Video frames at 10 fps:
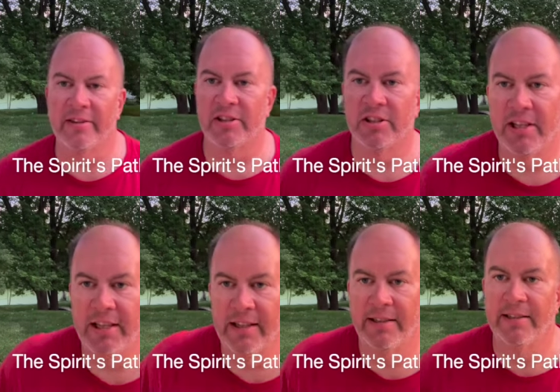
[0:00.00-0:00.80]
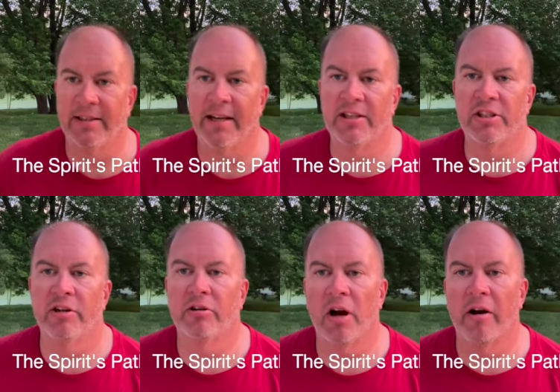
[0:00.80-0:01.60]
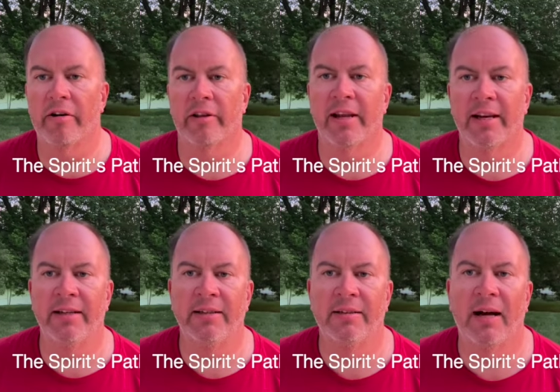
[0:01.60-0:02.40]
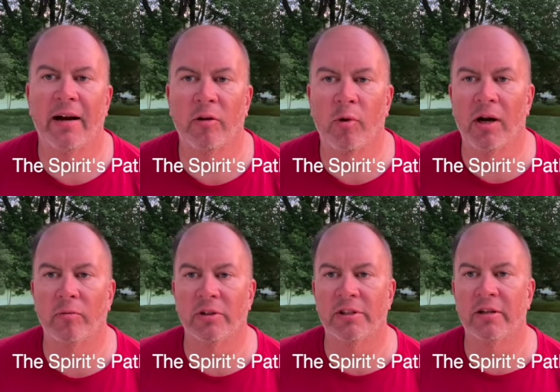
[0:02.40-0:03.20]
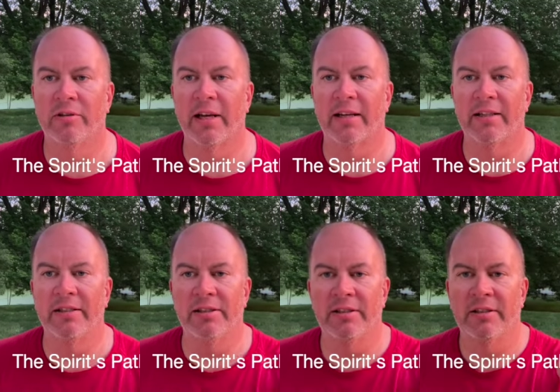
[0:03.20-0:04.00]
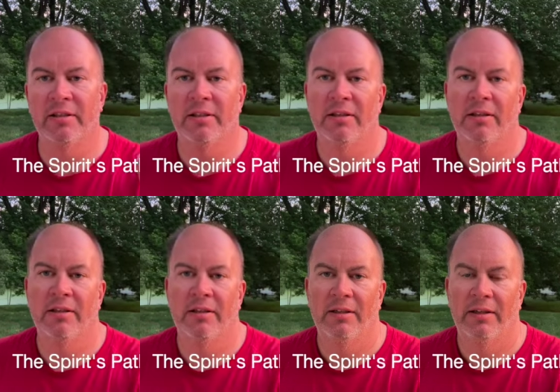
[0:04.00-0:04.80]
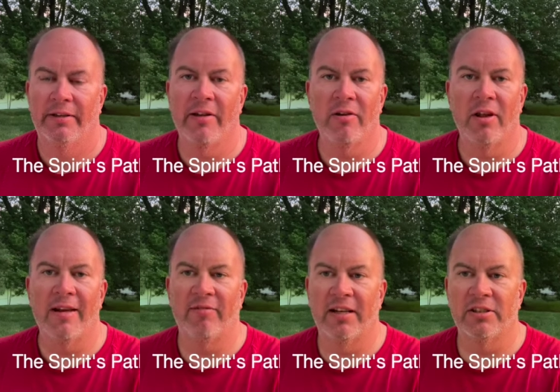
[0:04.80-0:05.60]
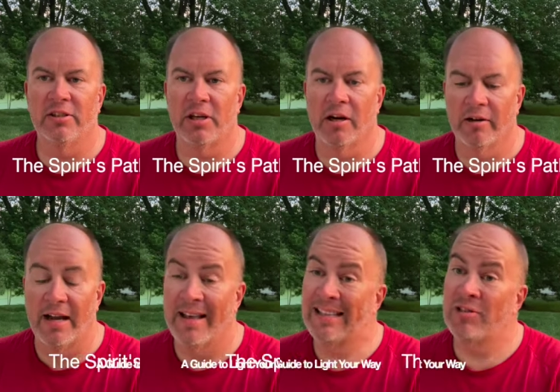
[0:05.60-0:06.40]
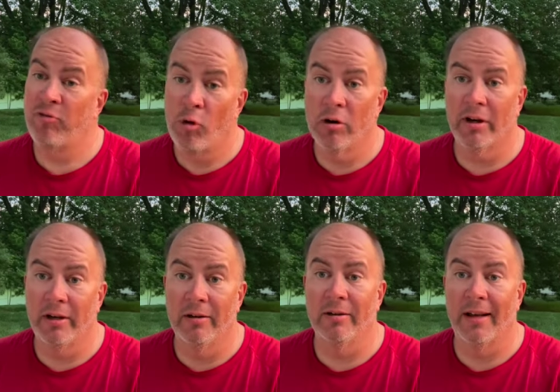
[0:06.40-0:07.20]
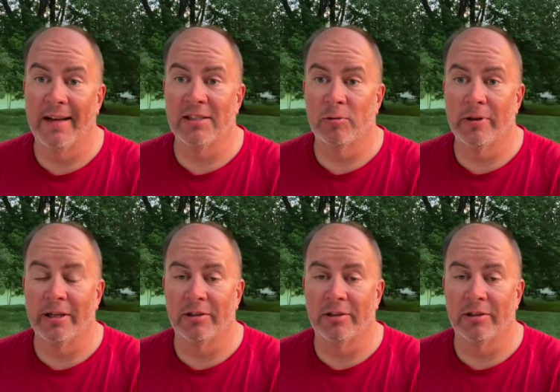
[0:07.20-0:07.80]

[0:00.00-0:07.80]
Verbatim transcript: This is D, and today's tarot card of the day out of the Wildwood Tarot deck is another life lessons card. Now, that's four here in the last week.